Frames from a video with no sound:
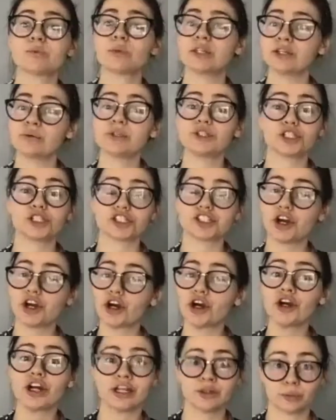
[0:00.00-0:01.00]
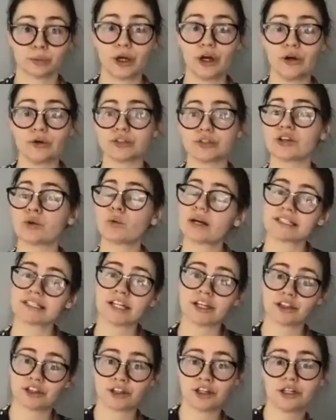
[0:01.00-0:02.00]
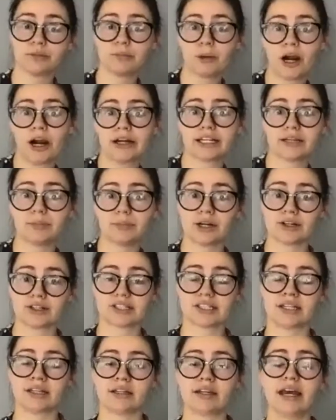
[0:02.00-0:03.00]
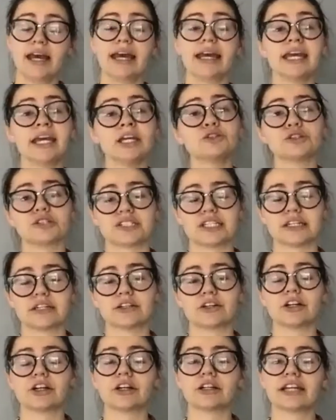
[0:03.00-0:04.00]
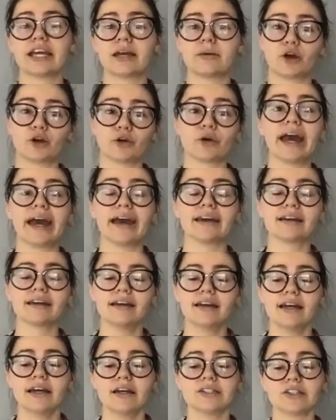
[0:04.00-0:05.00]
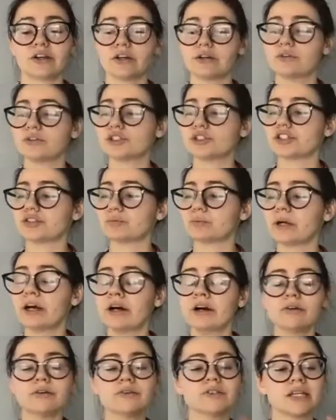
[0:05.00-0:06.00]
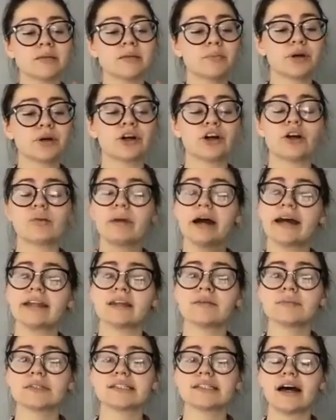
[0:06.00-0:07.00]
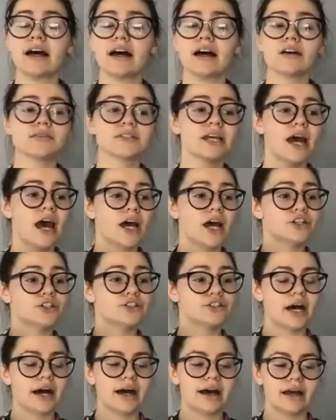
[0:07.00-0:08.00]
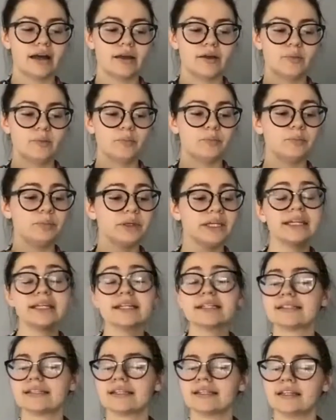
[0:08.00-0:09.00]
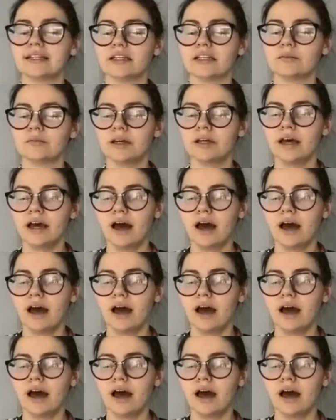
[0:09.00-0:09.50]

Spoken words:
when it was just her and Rose. There wasn't a third party person interested in her named Greg. So it was just Rose and Pearl by themselves, being a team,